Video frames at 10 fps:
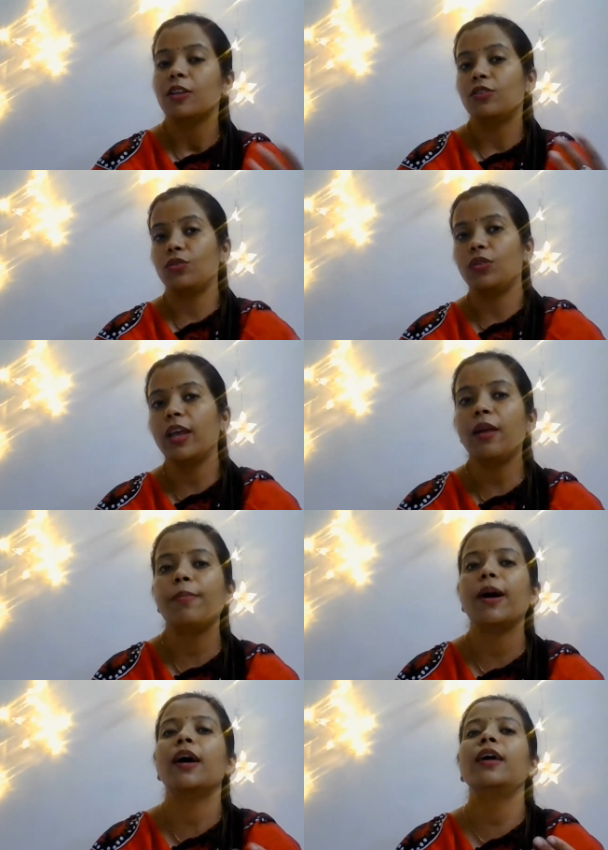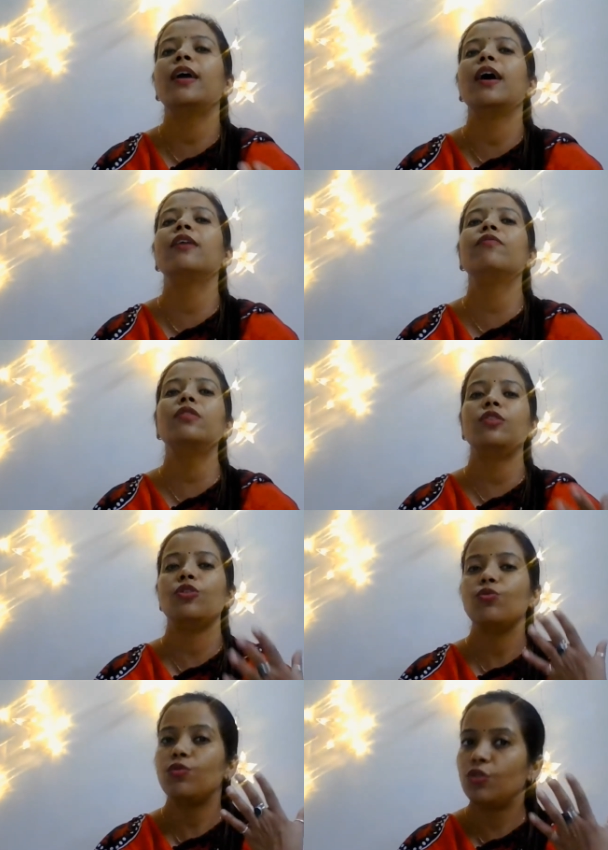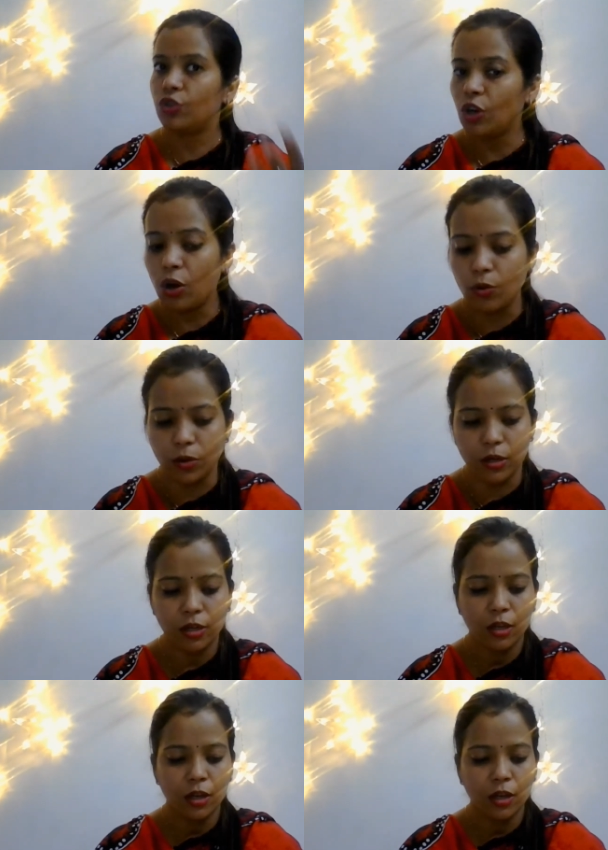so thereby I will use told.